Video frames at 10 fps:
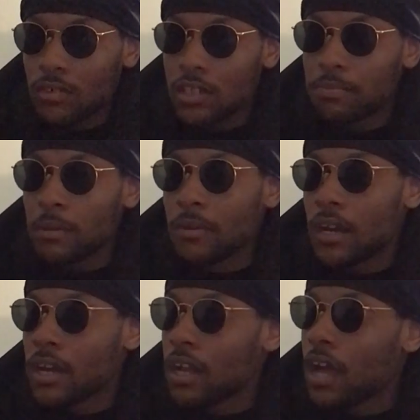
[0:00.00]
It's people
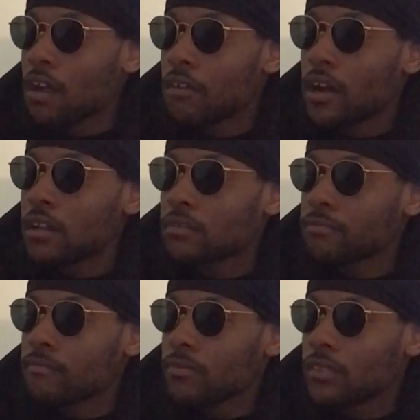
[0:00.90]
out here, like, right?
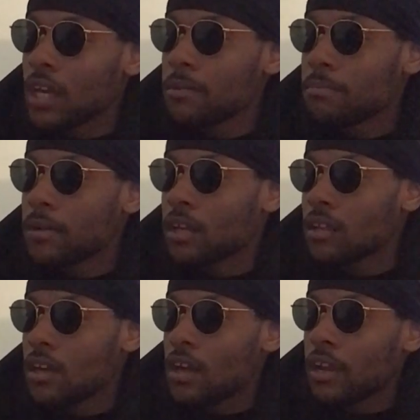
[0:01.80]
They be pick,
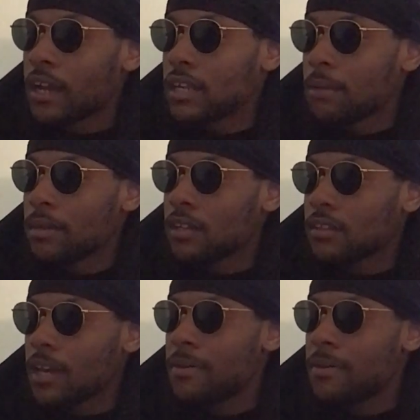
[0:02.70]
like, they be